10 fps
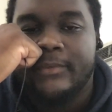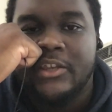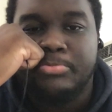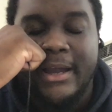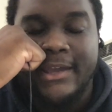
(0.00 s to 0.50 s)

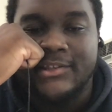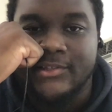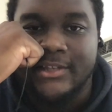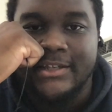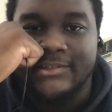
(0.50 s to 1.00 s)
It's probably because
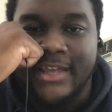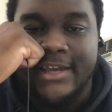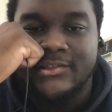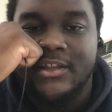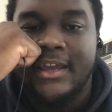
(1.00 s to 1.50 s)
the nigga's
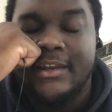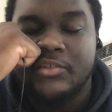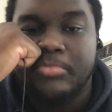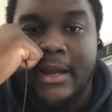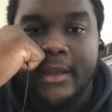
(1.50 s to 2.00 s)
gangster. And
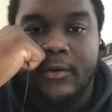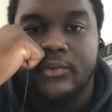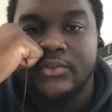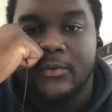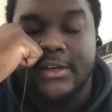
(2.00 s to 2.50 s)
it's probably
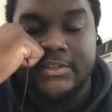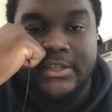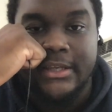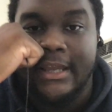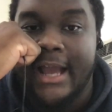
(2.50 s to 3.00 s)
also because
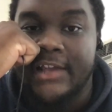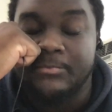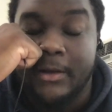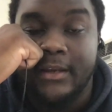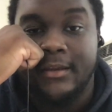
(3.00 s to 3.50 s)
the nigga has
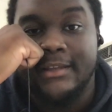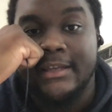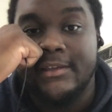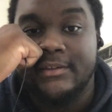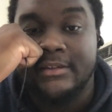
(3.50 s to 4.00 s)
money at
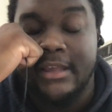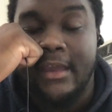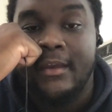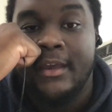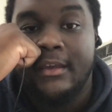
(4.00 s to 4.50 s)
the end of the
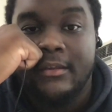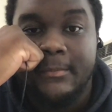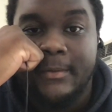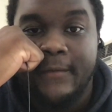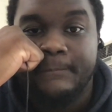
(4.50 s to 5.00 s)
day. You know
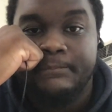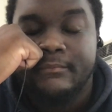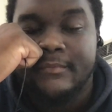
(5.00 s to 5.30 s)
what I mean?